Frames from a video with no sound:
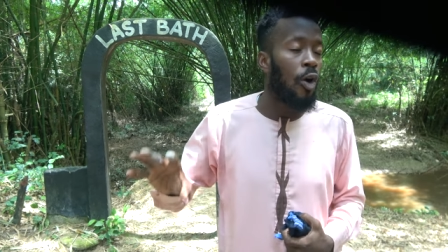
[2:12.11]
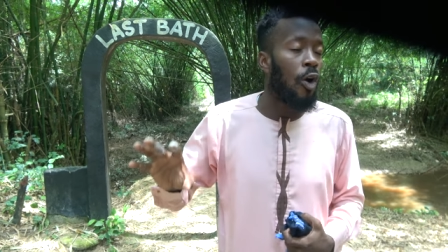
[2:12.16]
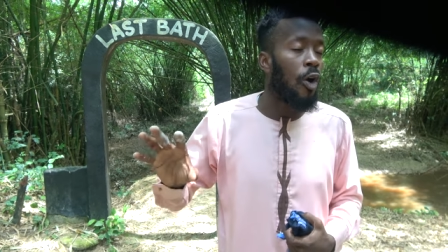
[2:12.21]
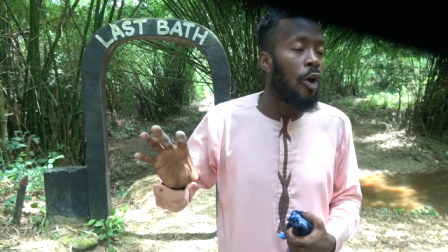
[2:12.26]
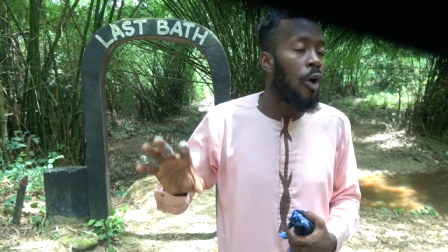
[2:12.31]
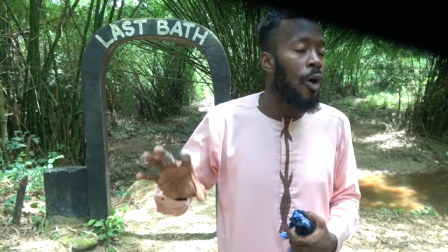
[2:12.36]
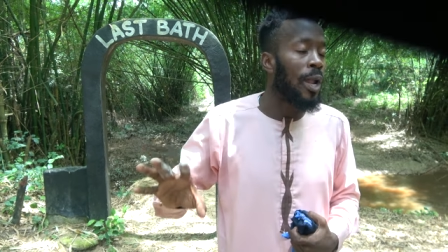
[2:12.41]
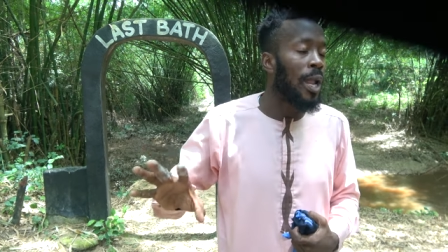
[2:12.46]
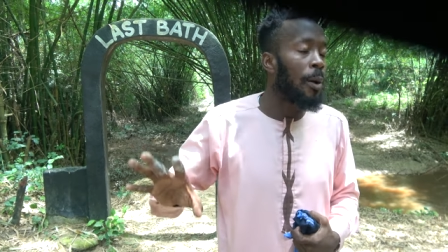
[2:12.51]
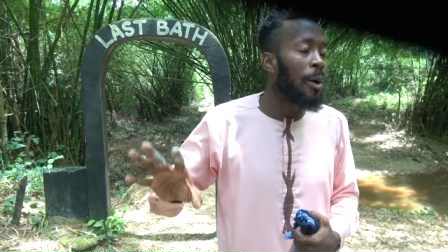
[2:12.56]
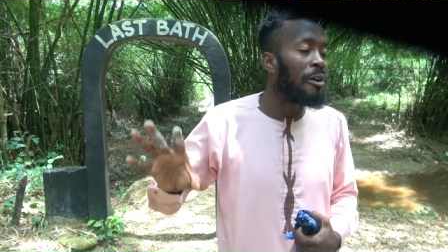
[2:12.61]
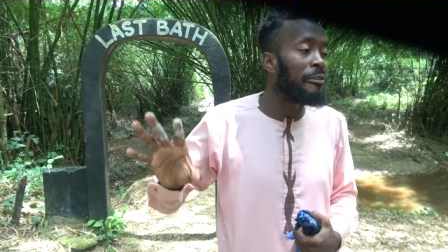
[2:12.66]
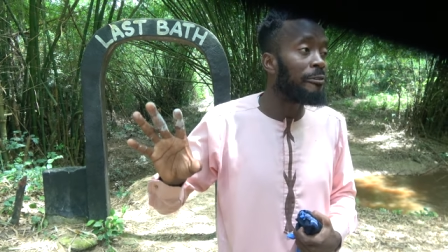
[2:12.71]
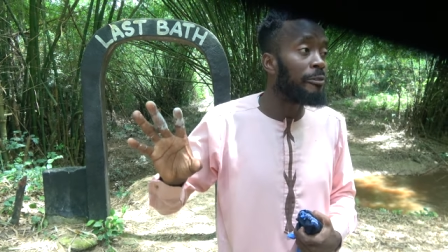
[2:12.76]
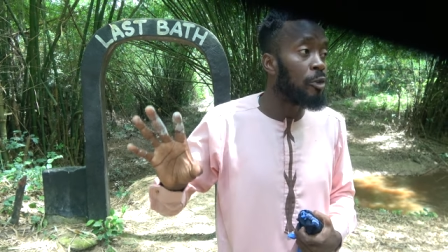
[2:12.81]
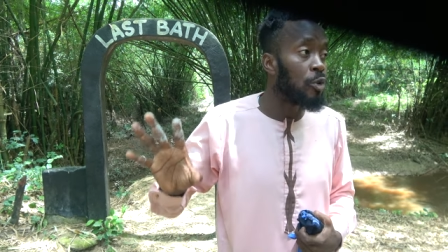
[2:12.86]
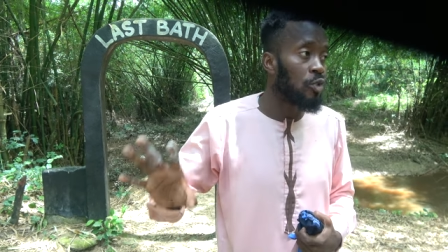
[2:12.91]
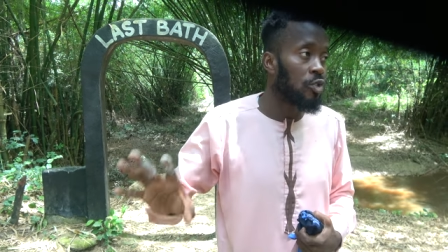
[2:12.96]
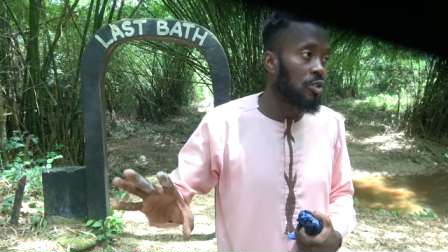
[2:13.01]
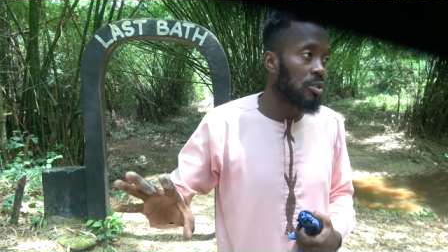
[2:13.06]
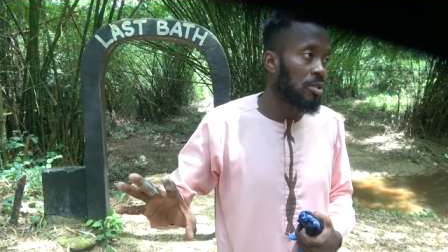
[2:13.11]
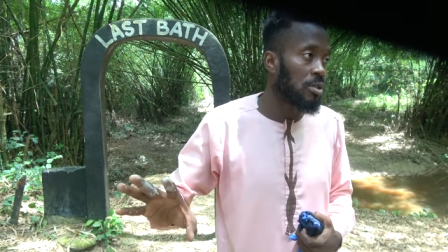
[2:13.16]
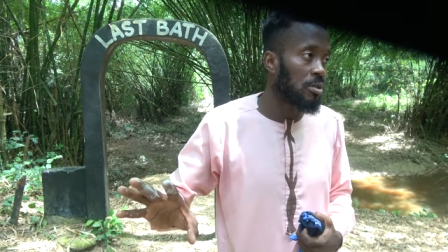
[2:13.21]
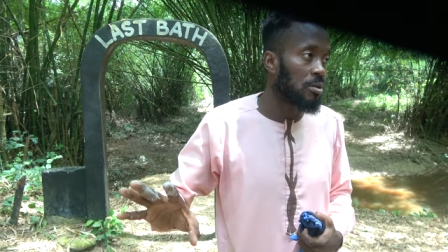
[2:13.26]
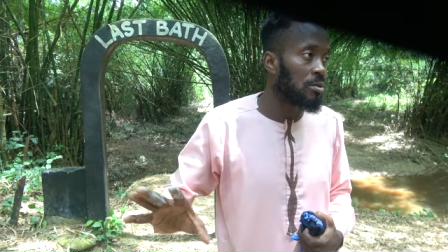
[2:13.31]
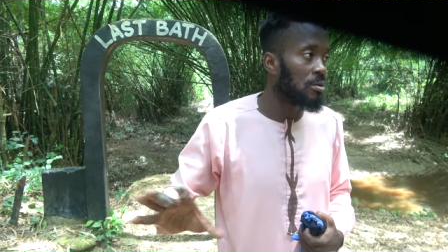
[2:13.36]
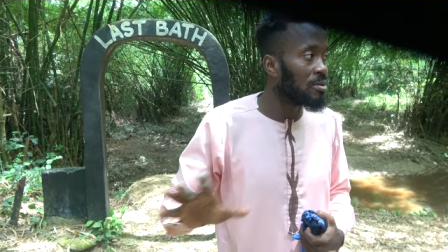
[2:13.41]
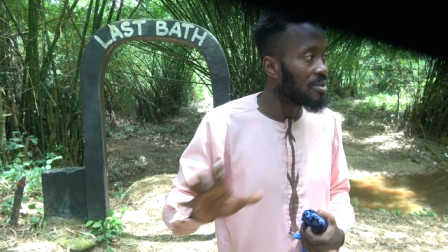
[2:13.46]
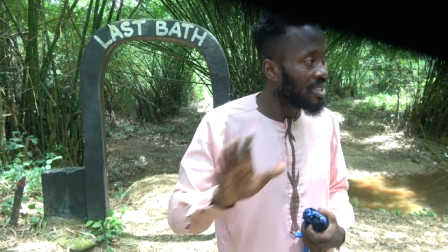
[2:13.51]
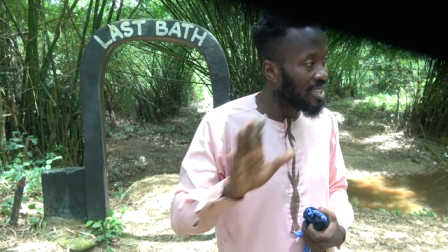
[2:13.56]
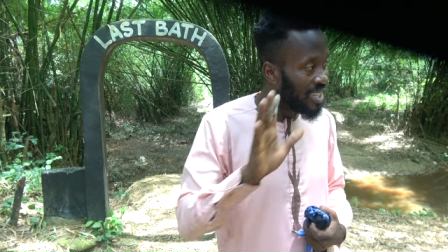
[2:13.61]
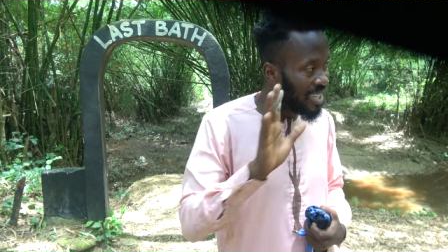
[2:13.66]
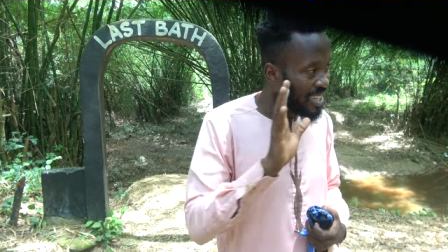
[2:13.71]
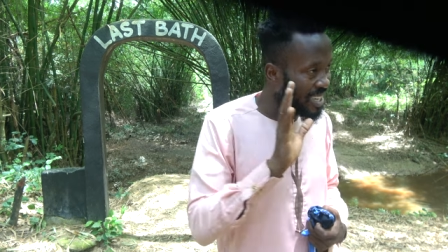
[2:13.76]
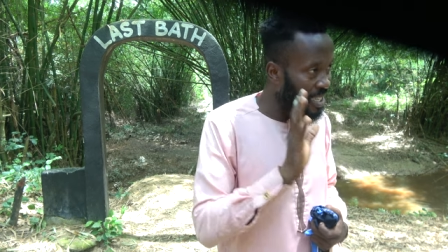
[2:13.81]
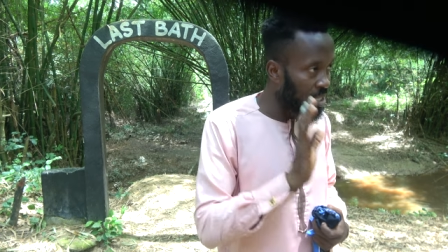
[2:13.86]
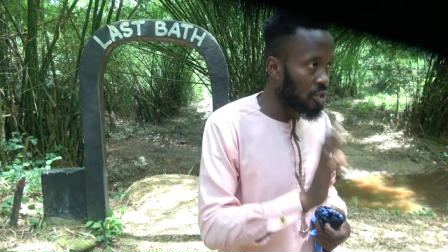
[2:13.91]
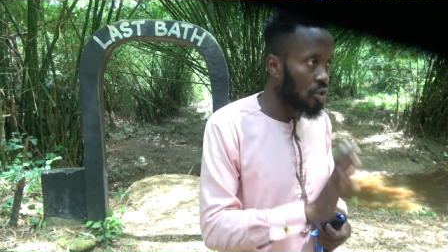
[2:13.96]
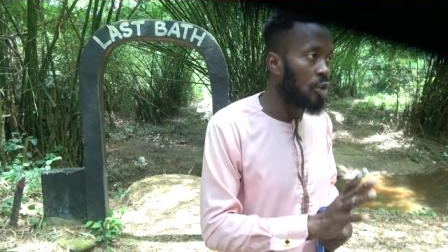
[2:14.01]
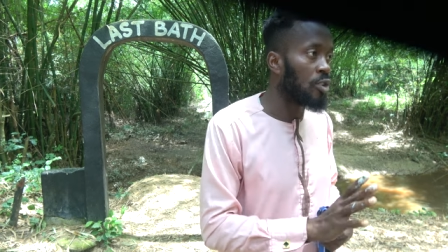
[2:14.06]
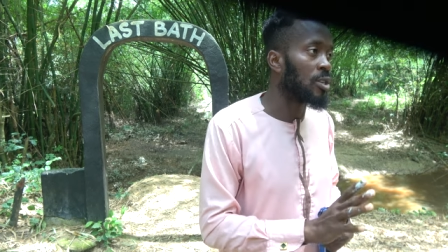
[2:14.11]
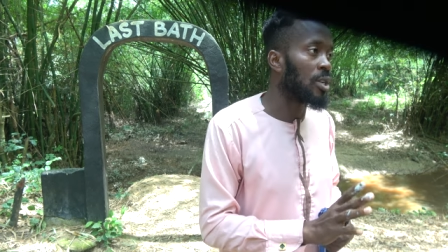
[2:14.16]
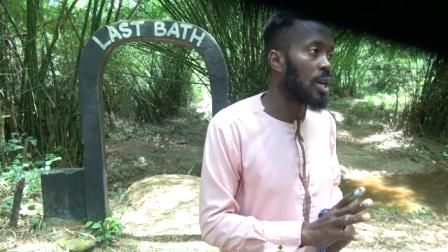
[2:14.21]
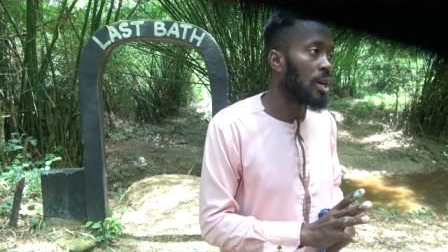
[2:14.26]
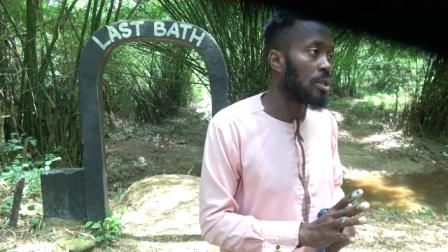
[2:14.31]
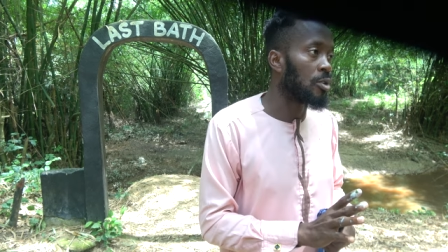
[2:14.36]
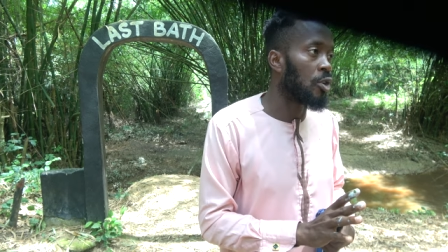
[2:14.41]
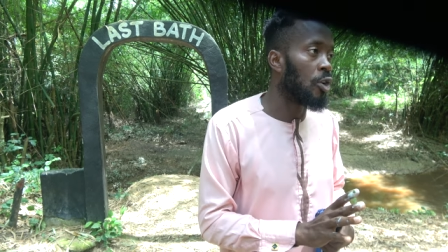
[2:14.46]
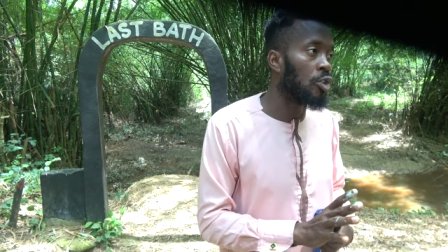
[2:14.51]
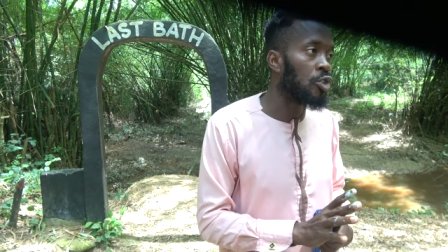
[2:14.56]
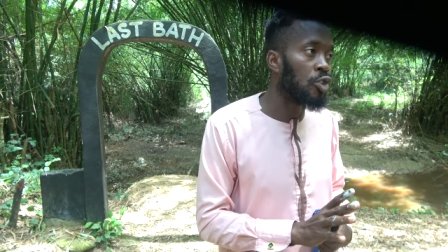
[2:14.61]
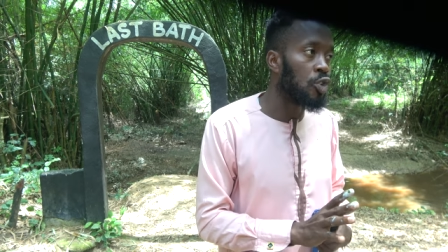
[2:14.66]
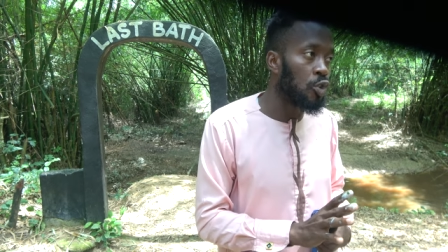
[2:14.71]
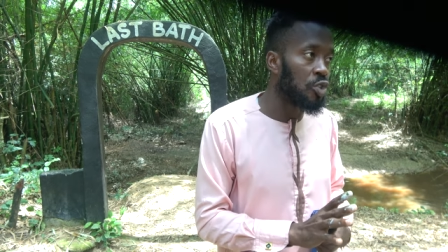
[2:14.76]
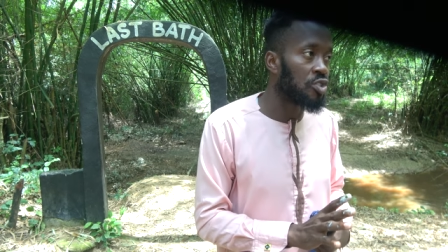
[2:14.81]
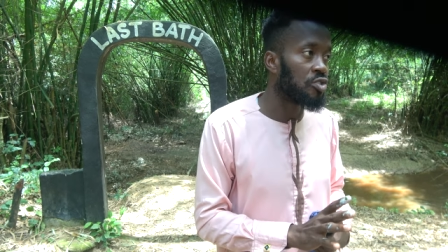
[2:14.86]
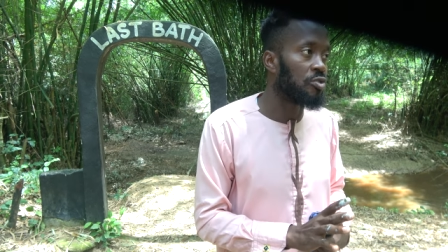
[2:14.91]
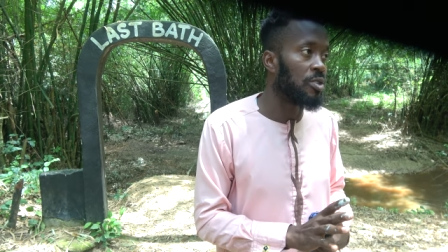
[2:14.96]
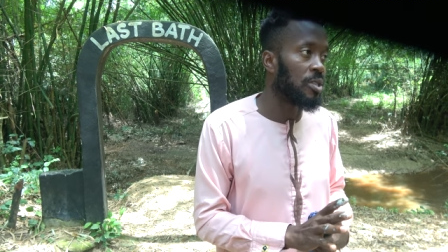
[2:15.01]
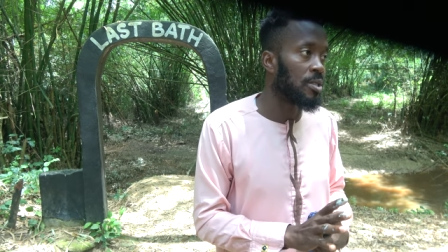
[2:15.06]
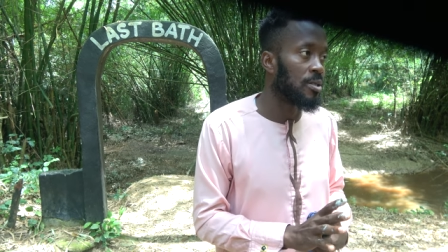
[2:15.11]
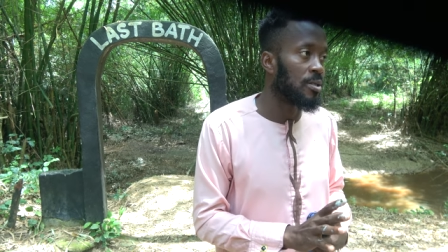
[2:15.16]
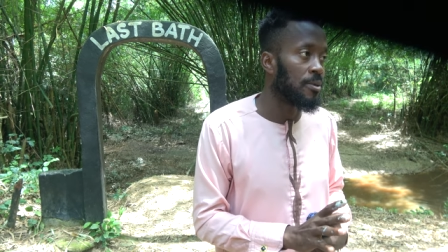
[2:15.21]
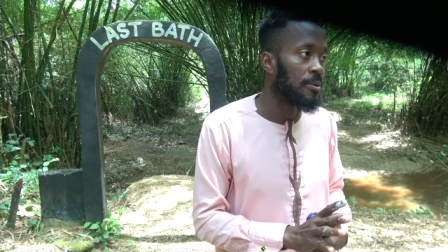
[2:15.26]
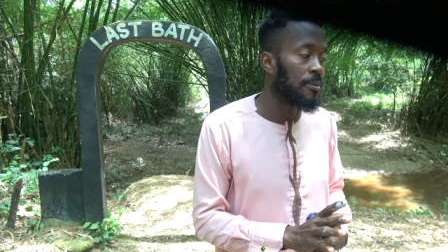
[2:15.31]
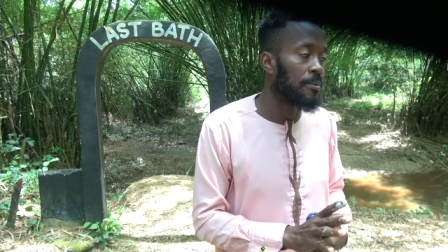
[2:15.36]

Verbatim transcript: All our focus is on that, on those streets.